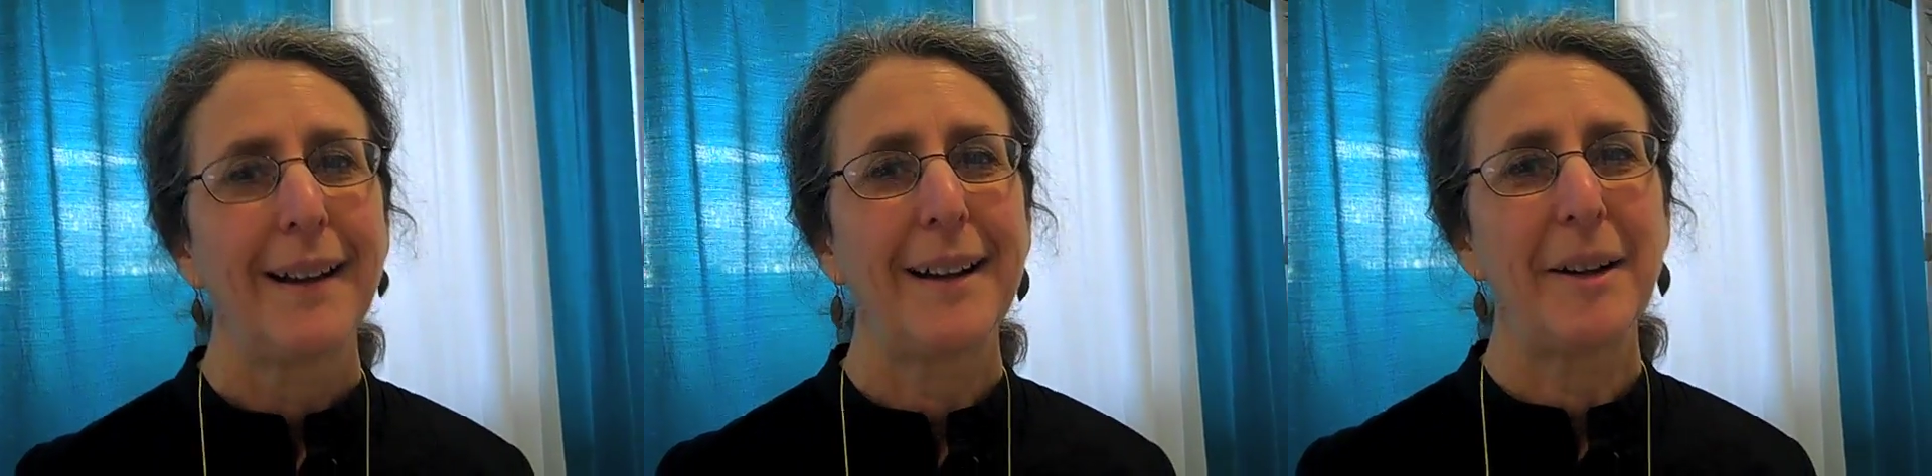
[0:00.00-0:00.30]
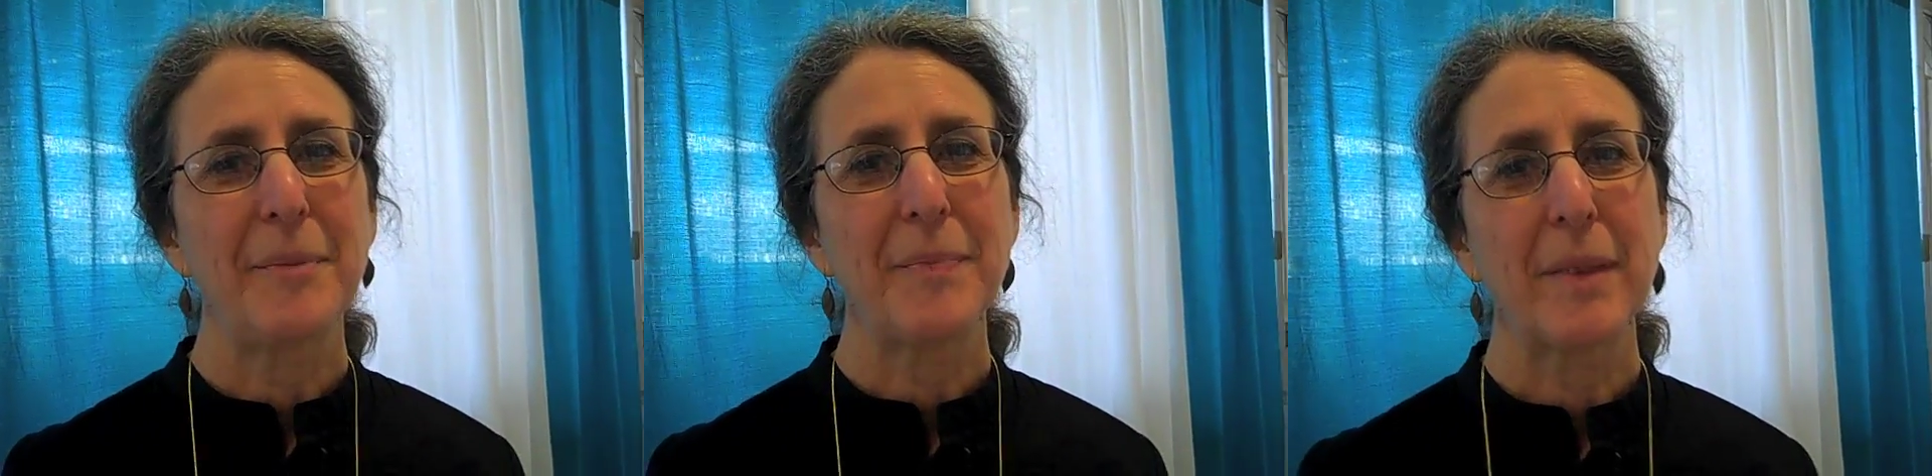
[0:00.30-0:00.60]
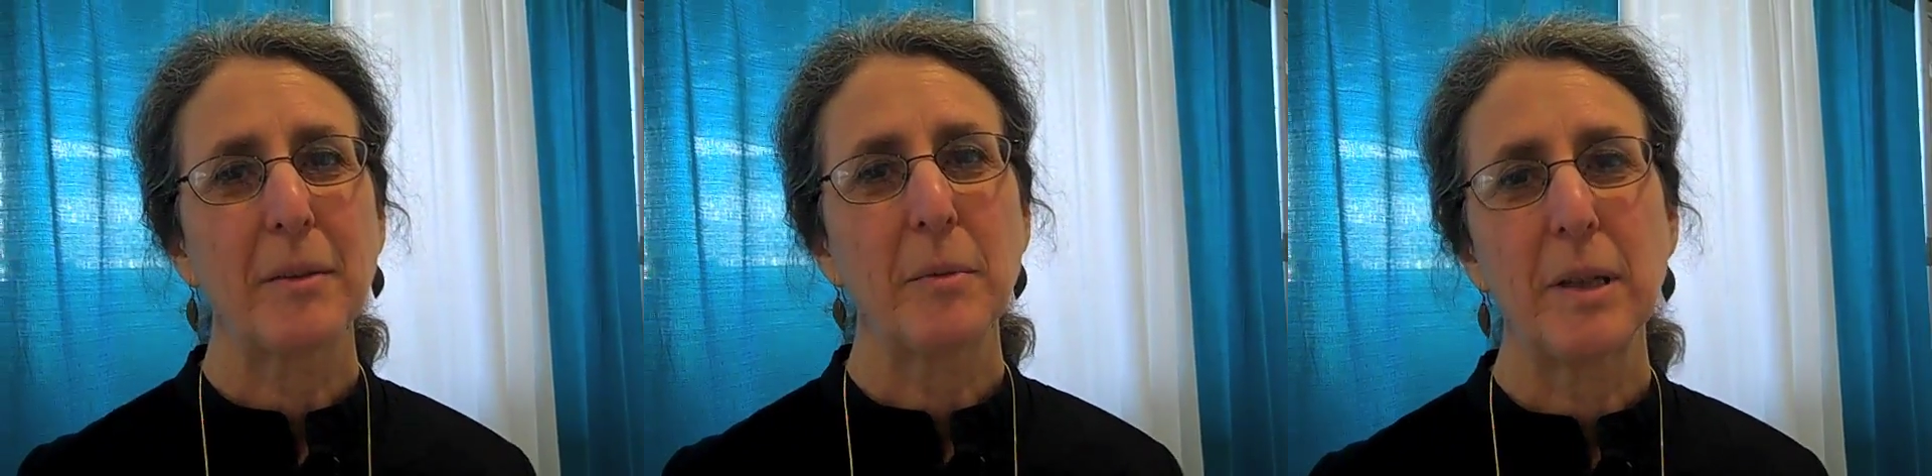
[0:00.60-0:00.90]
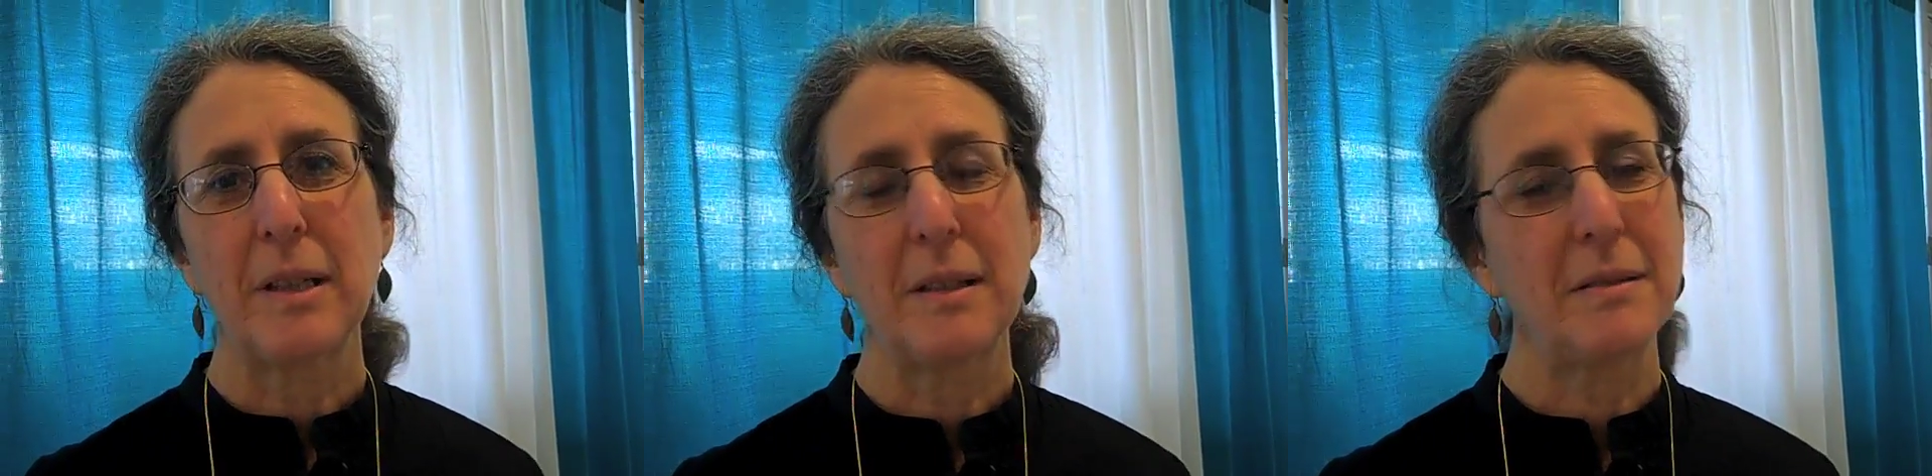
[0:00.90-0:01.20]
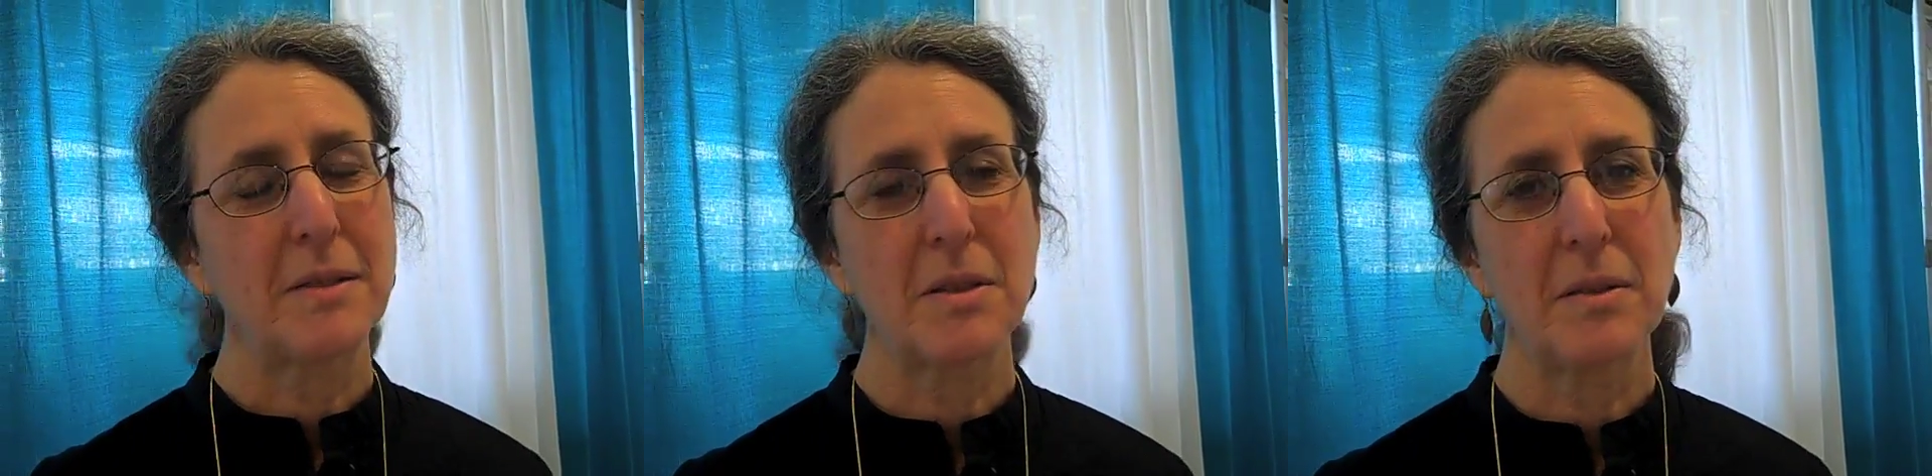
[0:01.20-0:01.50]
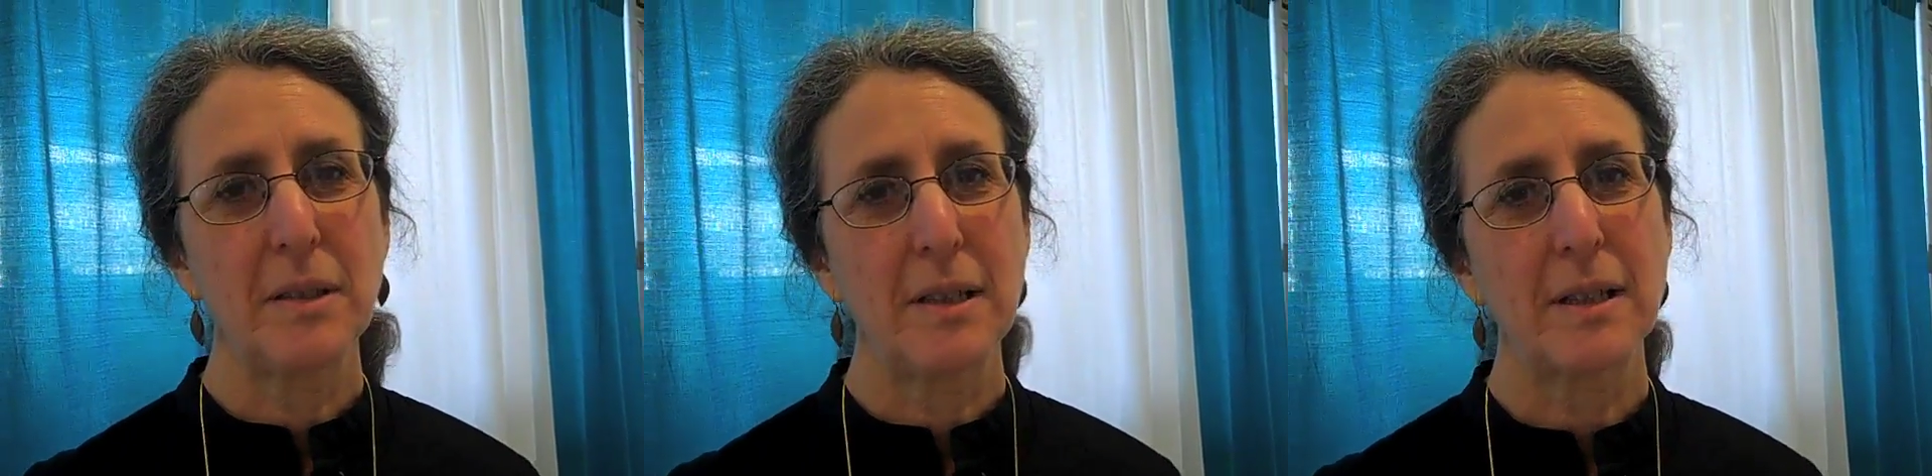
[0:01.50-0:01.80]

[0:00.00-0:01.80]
Um, we certainly